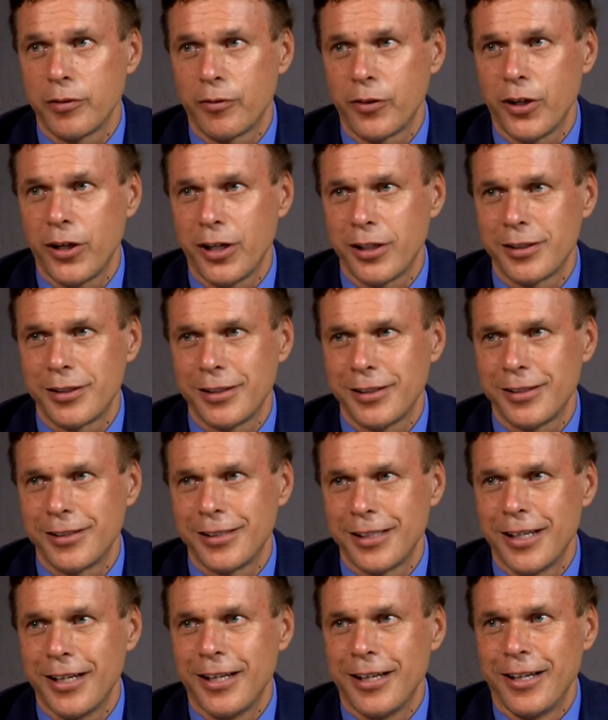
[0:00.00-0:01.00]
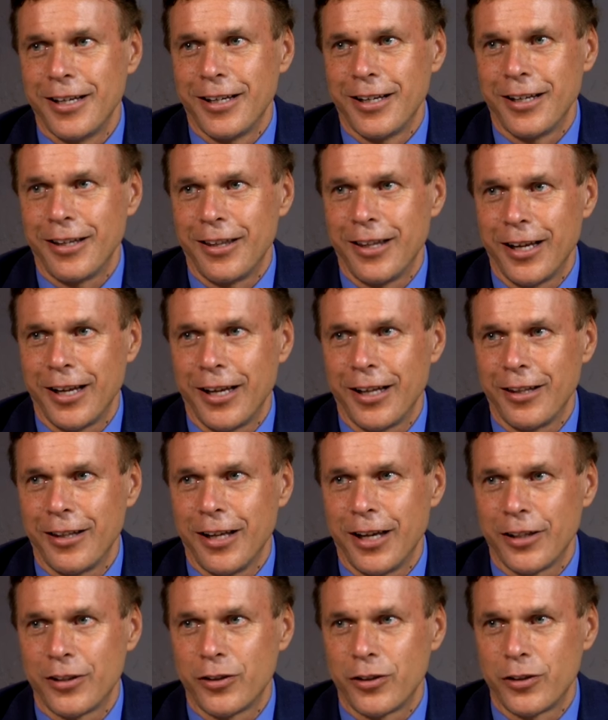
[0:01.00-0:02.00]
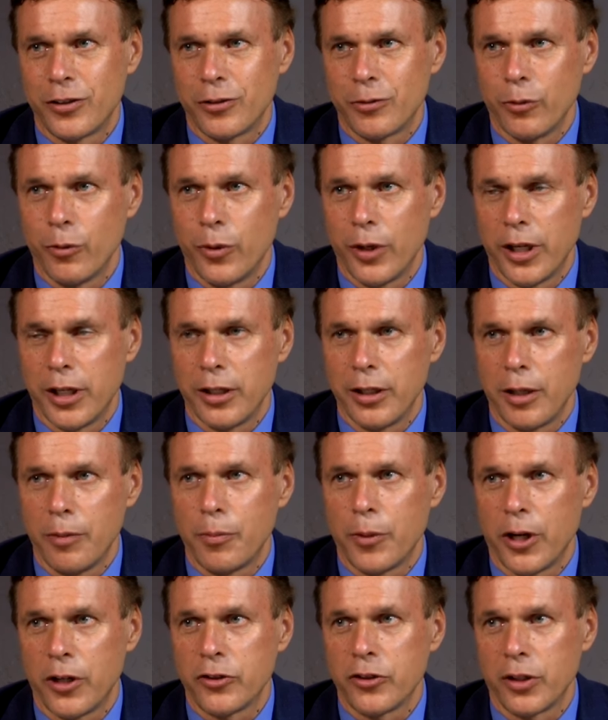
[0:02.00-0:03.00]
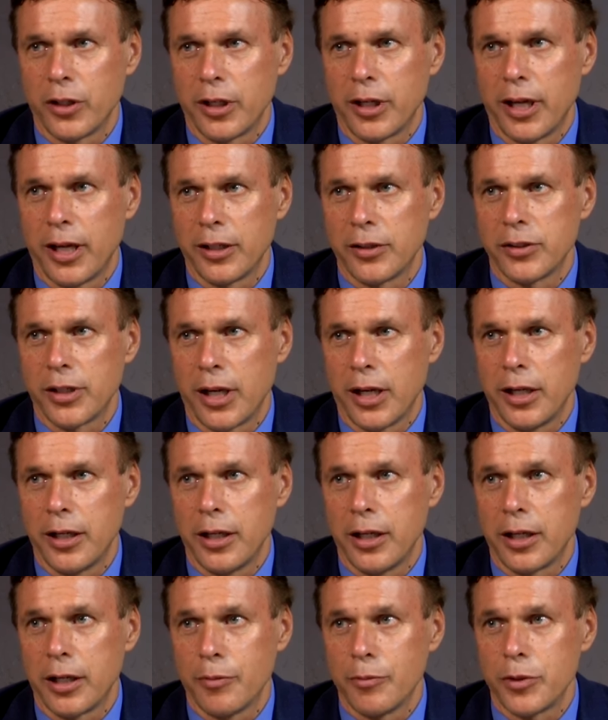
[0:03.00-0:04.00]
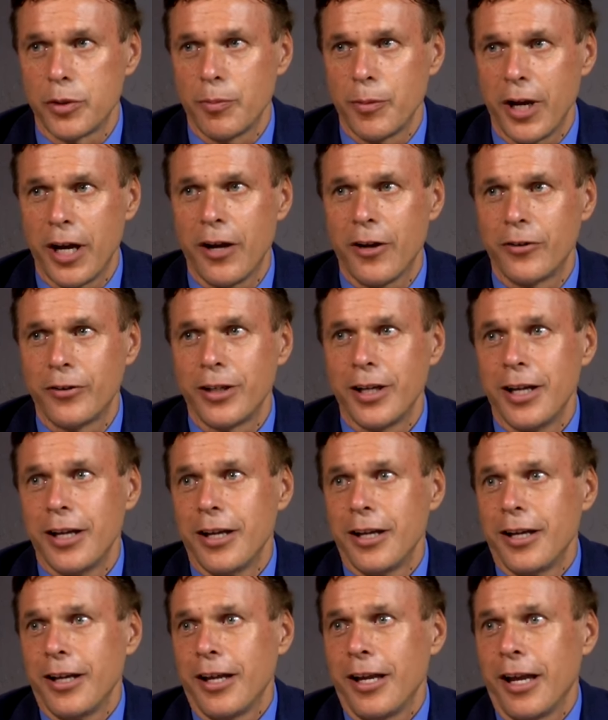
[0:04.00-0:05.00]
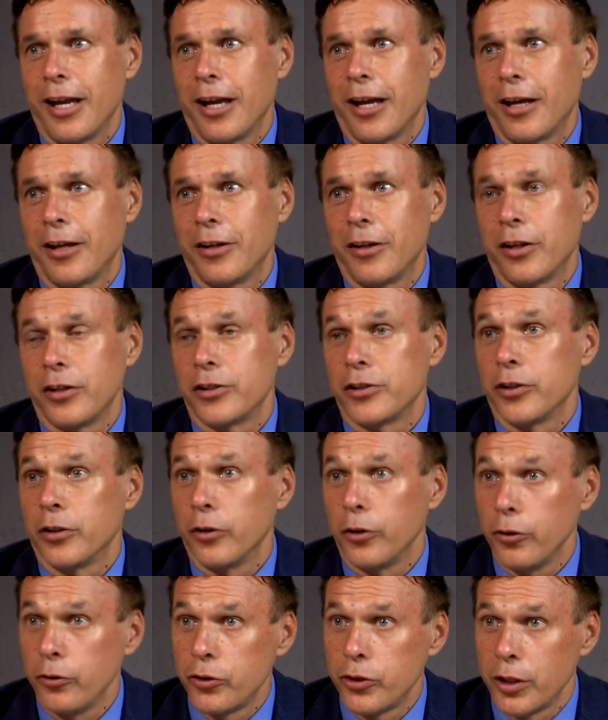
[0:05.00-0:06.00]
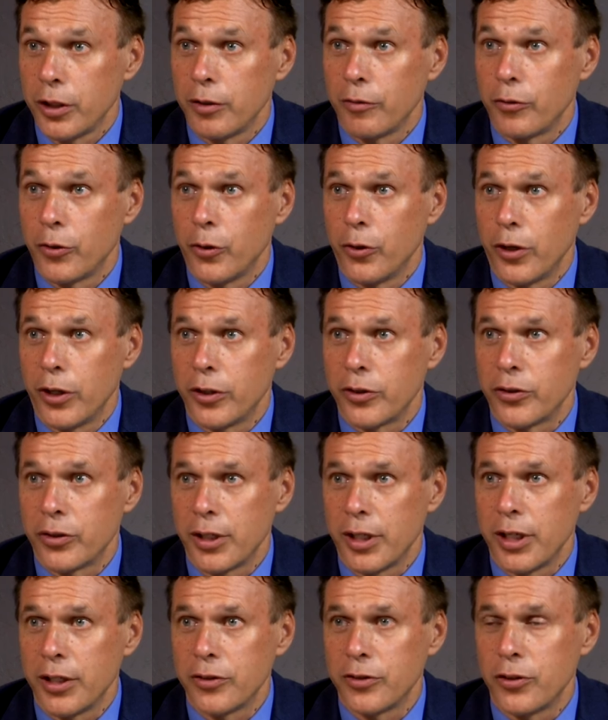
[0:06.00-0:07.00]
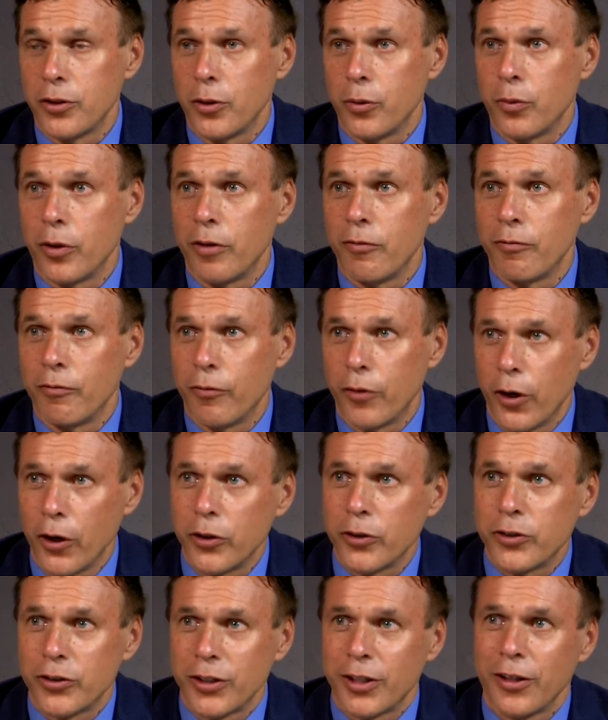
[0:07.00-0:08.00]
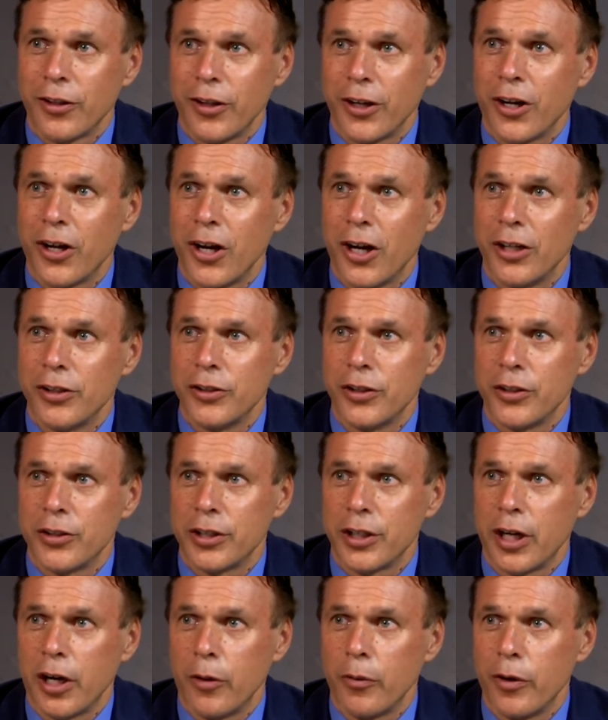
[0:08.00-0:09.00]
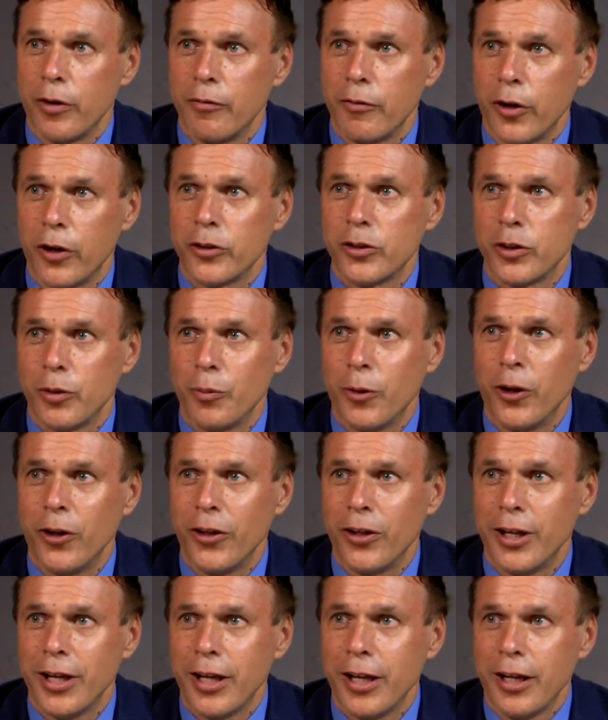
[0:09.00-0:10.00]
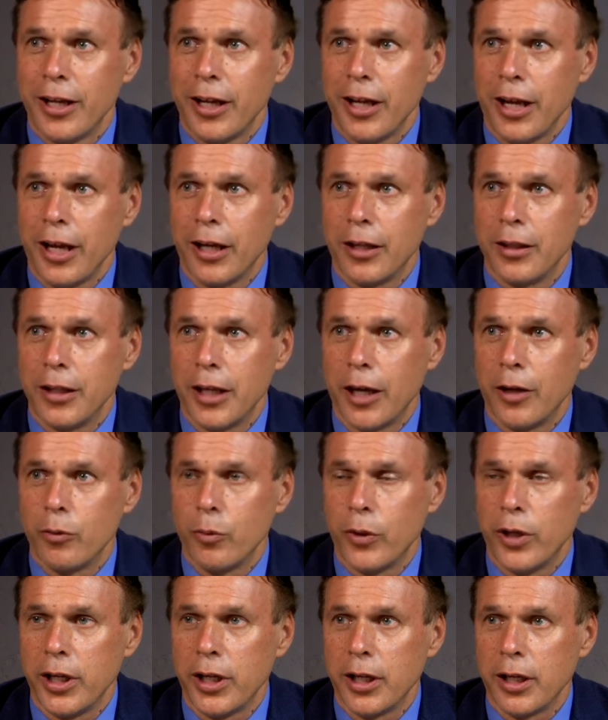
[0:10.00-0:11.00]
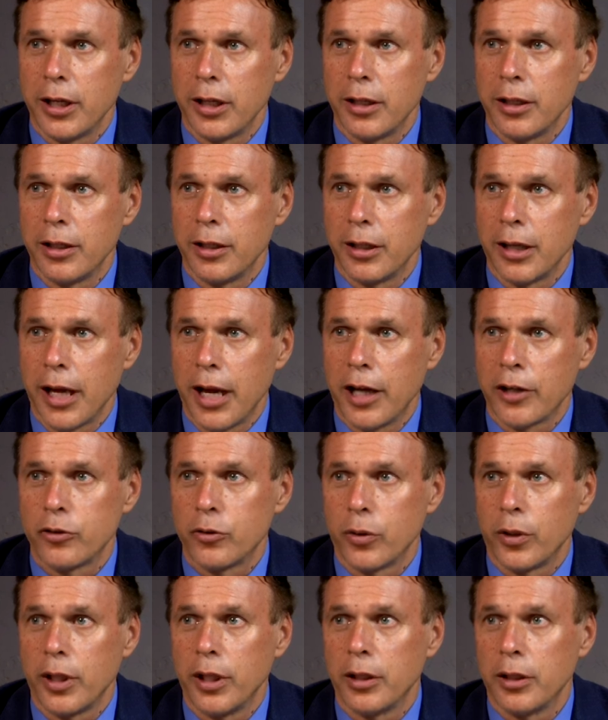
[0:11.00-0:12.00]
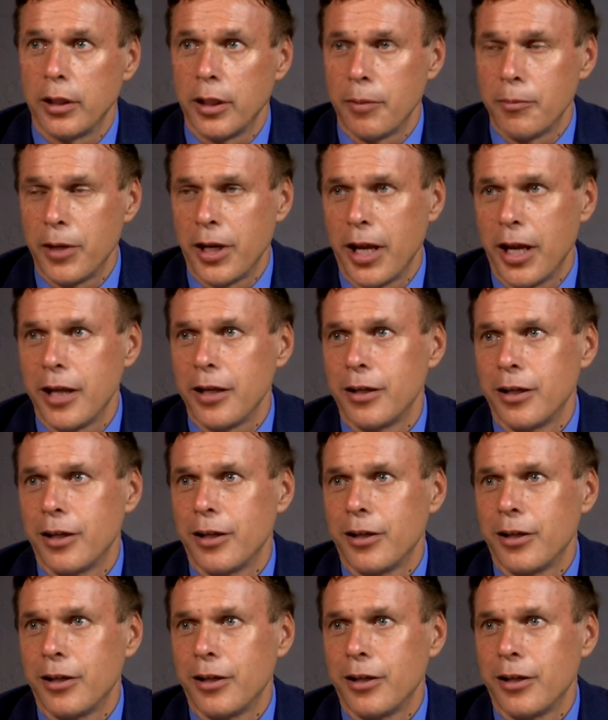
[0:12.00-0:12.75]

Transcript: of causes, then that's when depression and anxiety comes about. And the solution, of course, is to reverse the causes that are reversible, and then we can actually eliminate